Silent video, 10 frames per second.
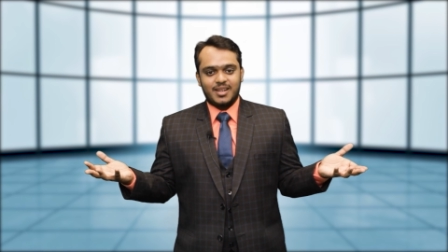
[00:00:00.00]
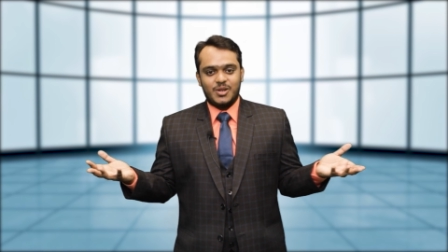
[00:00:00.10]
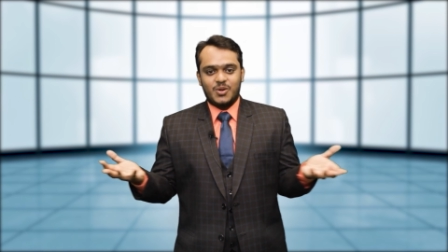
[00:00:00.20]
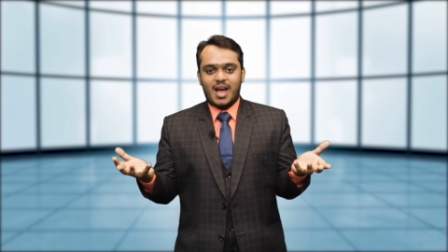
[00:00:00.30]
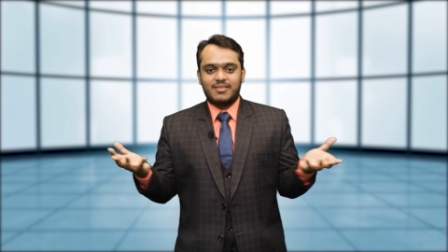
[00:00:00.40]

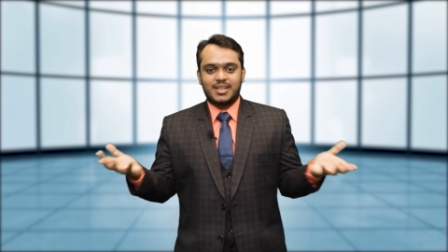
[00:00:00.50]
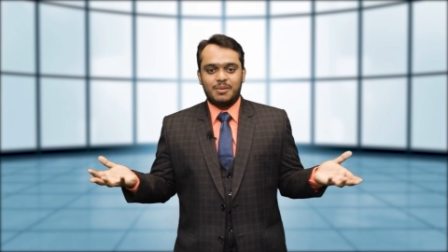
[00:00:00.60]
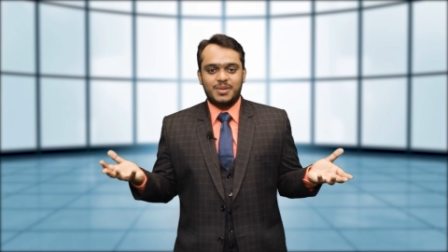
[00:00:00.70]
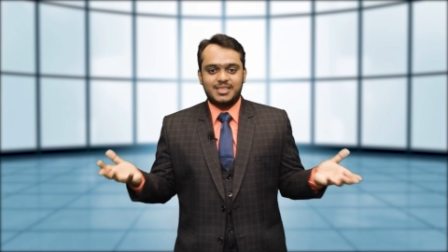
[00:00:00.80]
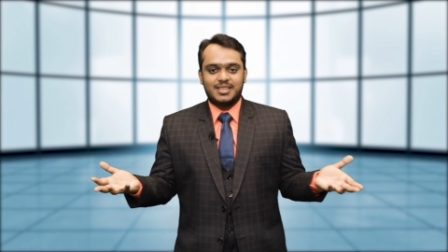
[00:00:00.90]
You would have the
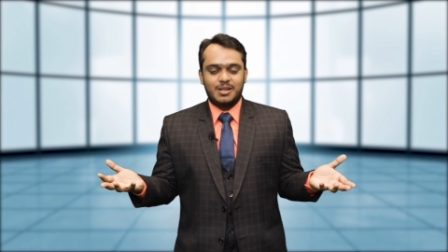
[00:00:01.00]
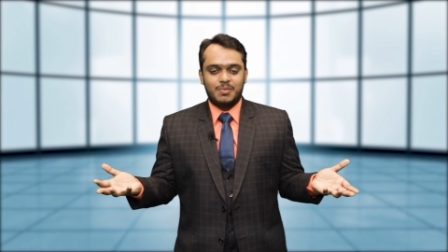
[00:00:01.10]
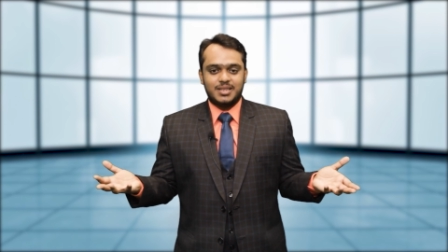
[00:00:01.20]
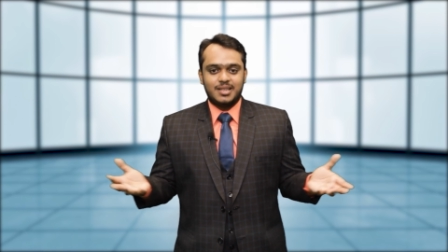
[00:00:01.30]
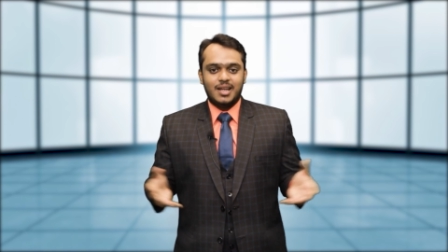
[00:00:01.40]
complete
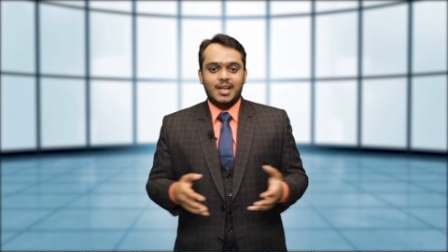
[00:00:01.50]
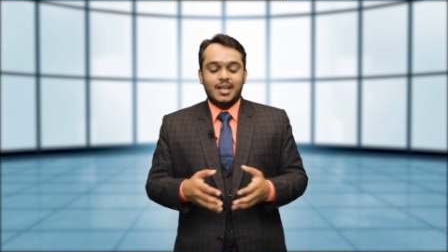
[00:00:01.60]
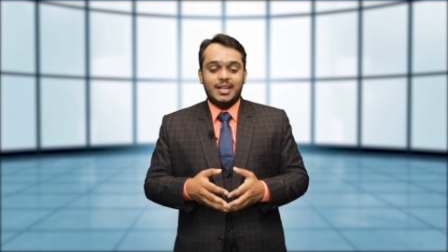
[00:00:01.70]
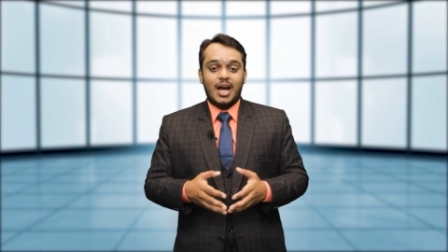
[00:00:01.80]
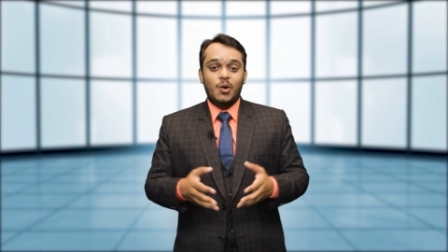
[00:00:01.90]
syllabus.
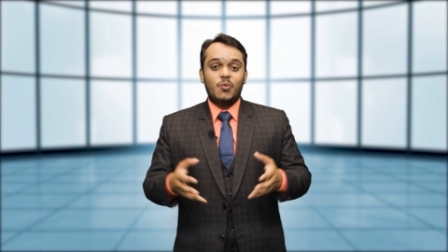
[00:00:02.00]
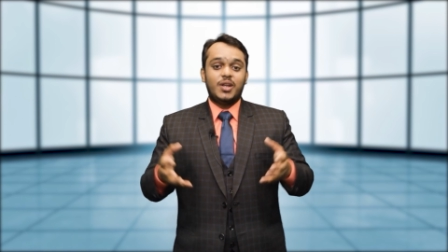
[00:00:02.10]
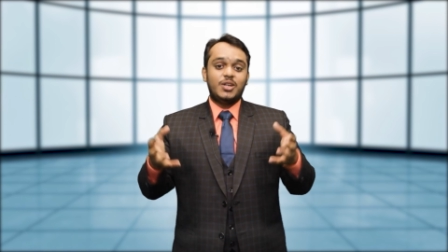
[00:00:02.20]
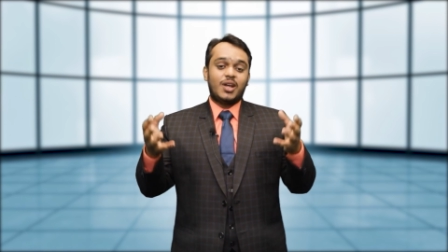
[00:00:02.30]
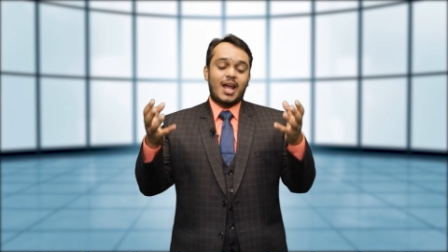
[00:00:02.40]
Now,
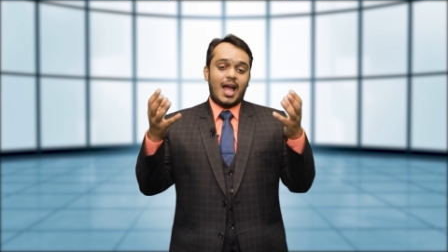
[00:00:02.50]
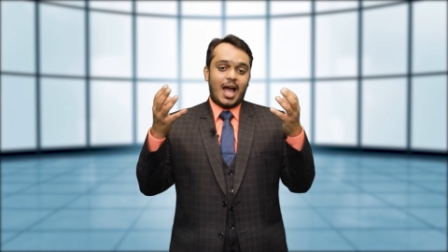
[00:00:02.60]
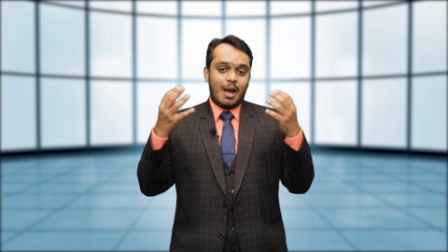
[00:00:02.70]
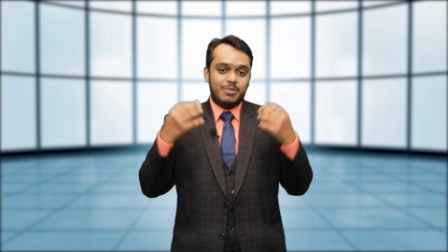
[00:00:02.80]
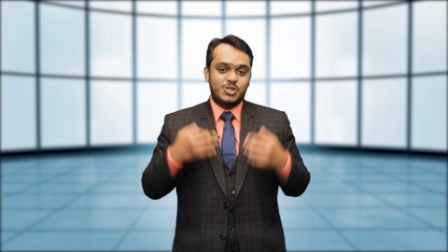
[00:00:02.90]
when you are
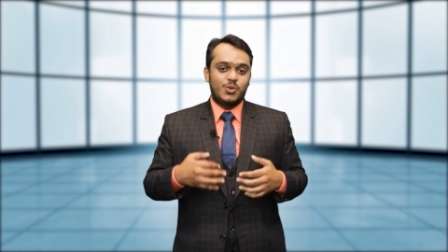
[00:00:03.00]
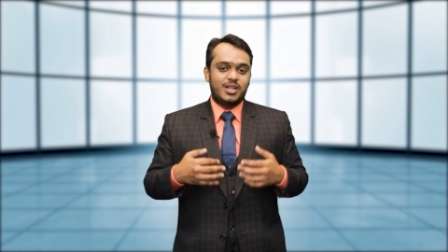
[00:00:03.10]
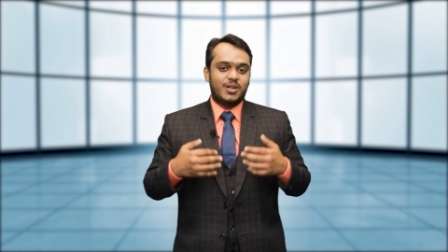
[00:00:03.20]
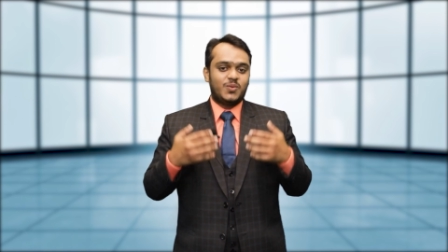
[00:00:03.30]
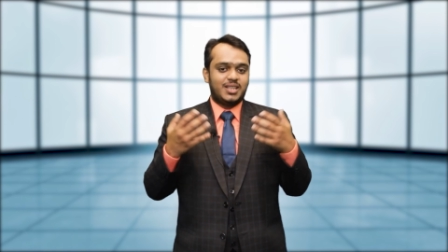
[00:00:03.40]

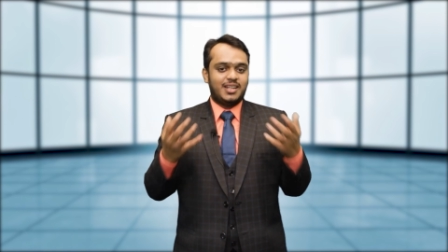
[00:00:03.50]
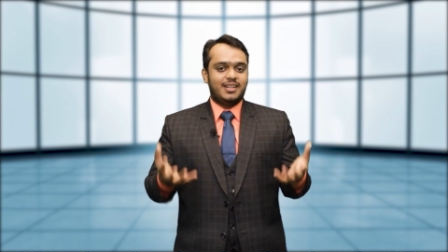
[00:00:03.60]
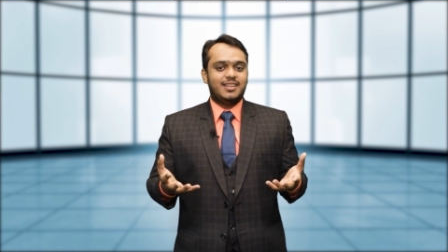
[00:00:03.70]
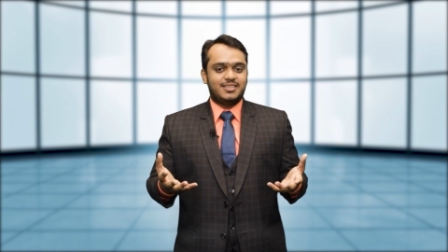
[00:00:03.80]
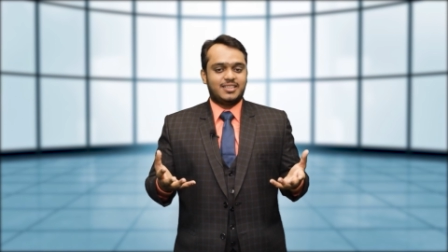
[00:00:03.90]
habituated with the
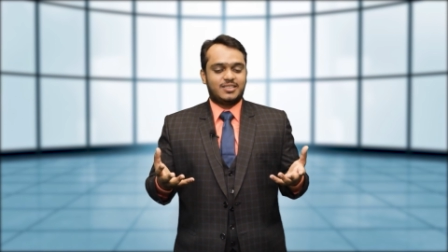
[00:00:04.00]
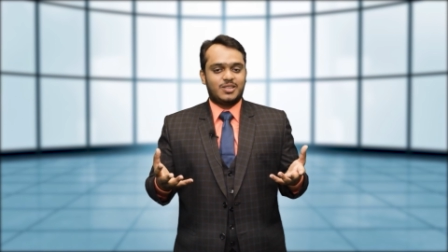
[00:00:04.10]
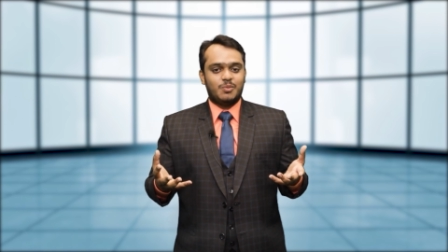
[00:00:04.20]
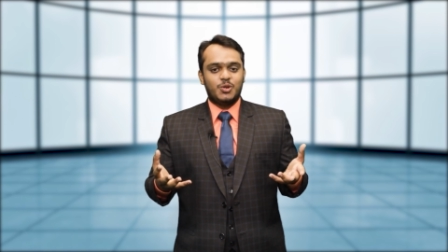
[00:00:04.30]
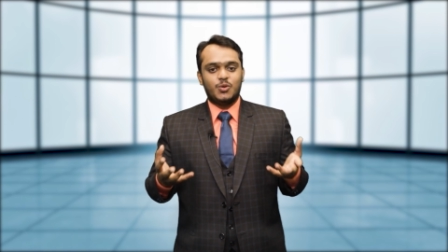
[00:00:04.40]
Indian
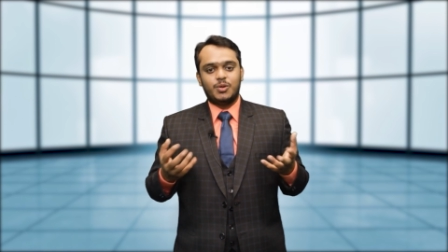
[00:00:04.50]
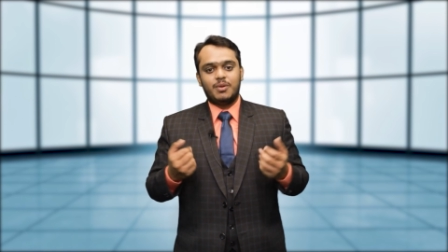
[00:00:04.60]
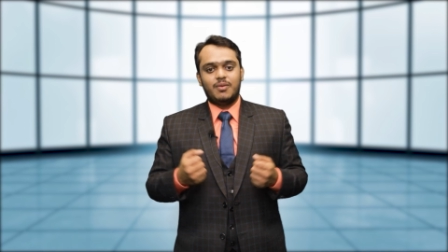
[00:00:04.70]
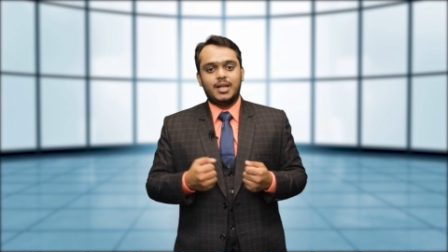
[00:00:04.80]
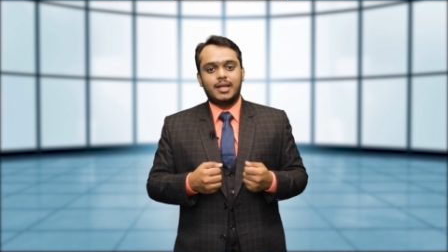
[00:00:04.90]
system, you would
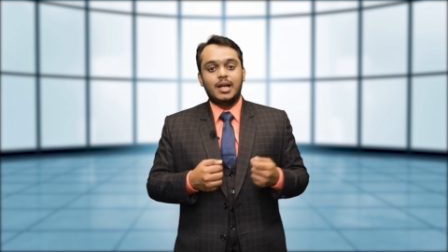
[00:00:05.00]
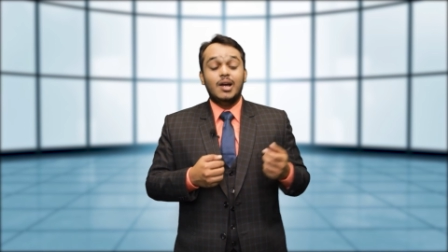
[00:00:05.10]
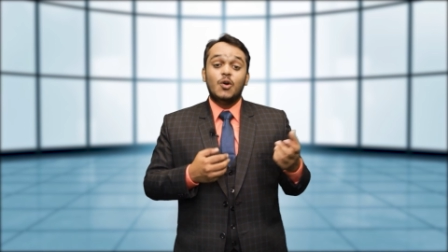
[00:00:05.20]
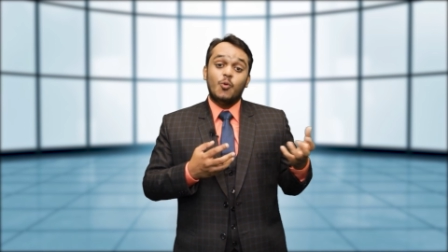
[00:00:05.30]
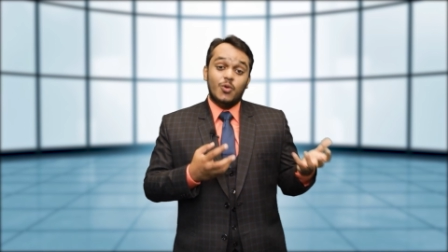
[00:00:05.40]
be
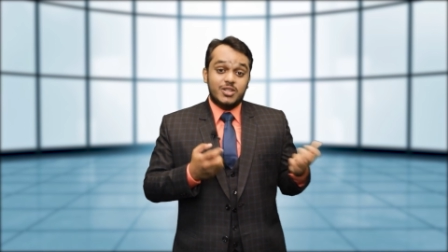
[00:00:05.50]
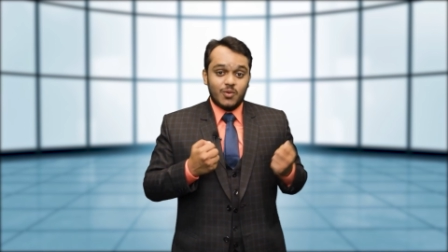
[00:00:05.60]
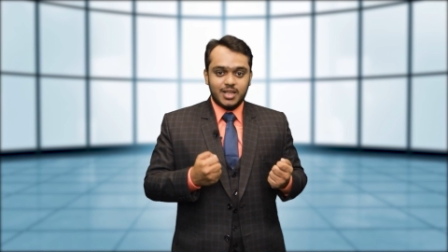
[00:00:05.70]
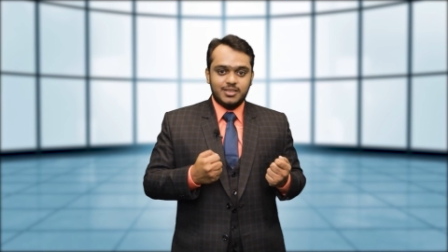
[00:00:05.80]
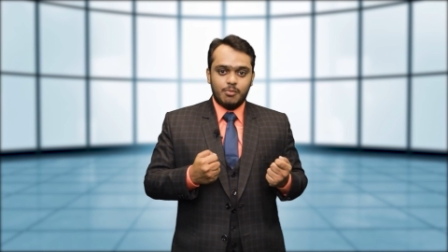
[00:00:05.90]
waiting, which
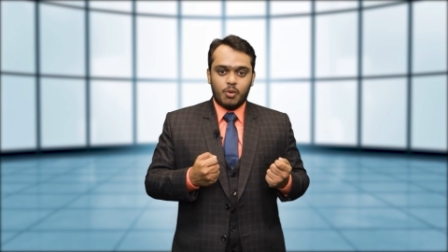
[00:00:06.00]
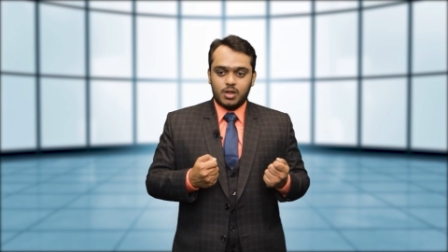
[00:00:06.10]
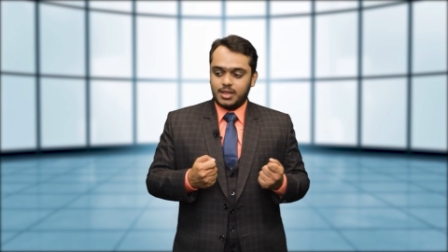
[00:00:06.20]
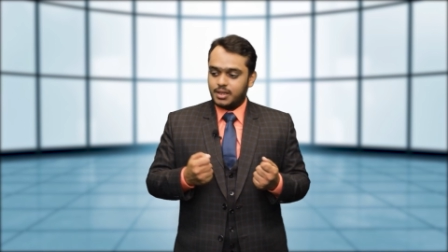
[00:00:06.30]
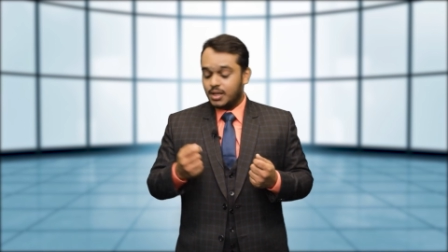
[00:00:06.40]
one is
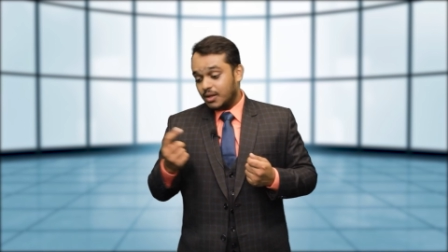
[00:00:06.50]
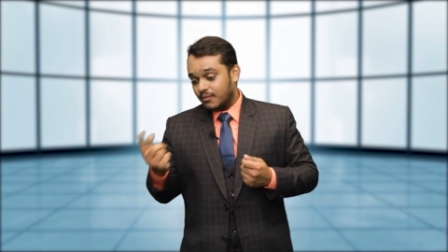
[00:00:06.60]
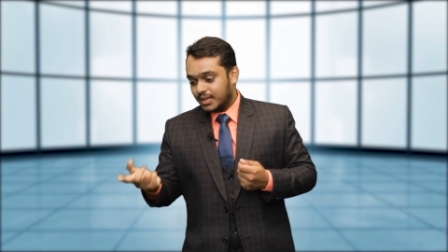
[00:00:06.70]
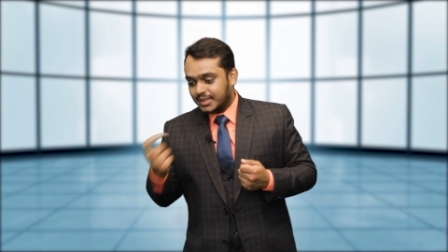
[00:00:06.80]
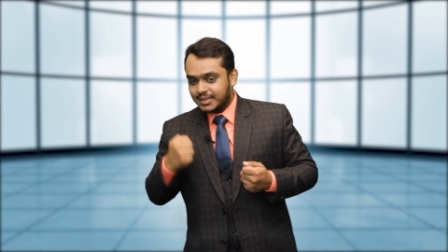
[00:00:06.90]
important?
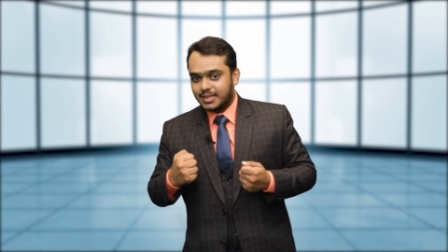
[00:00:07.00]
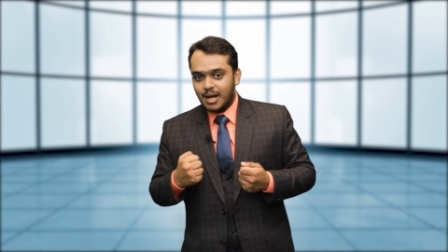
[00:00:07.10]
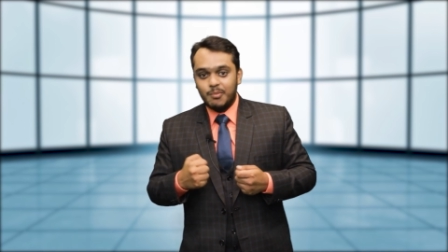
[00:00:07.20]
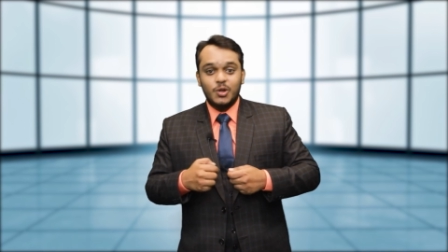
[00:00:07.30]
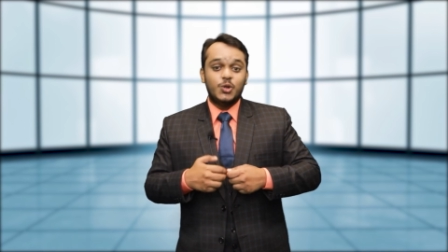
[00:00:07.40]
Will this
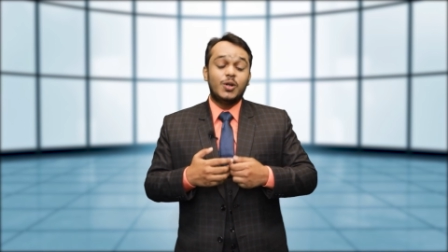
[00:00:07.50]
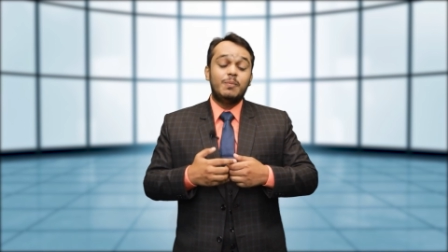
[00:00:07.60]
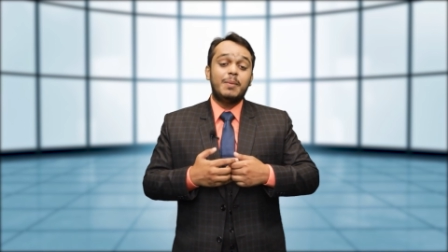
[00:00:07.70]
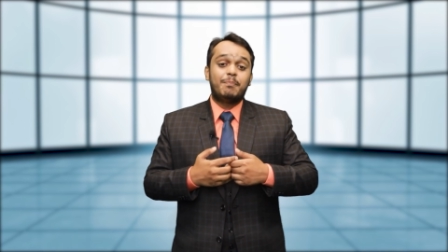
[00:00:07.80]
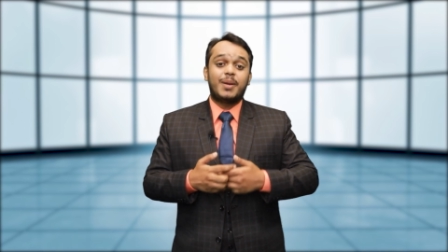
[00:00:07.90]
come? You will
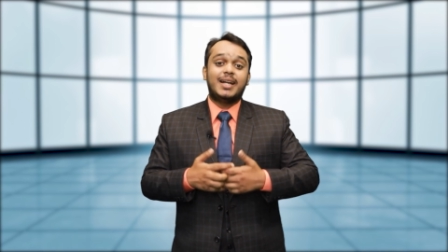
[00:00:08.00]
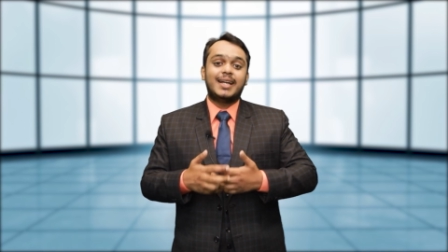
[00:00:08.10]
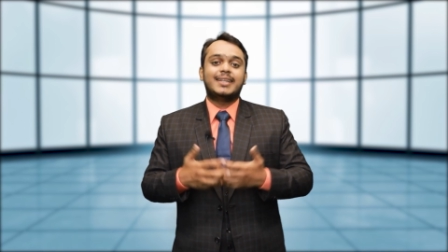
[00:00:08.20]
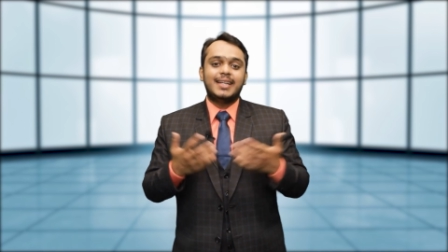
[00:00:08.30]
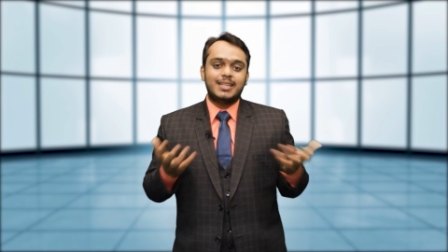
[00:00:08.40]
be
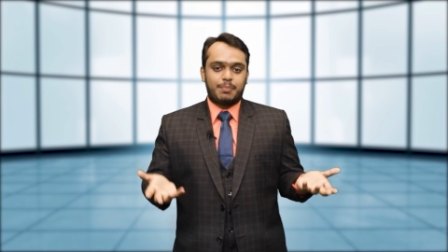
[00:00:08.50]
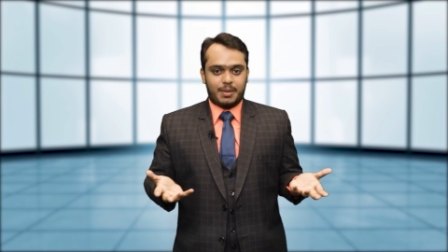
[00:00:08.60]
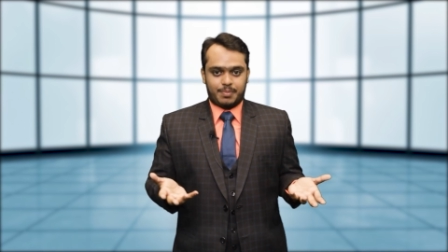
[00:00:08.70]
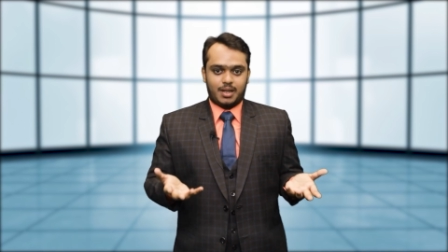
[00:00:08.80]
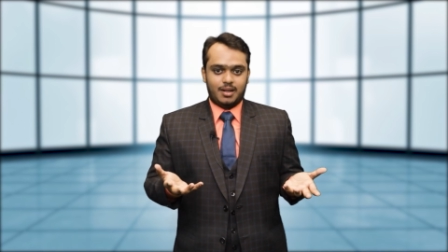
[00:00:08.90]
predicting the
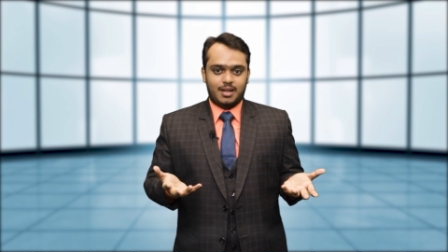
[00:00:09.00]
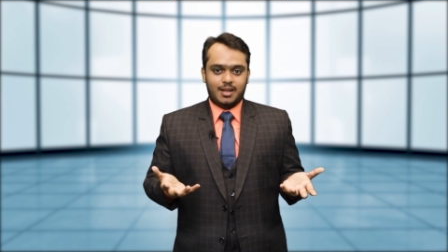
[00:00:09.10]
paper.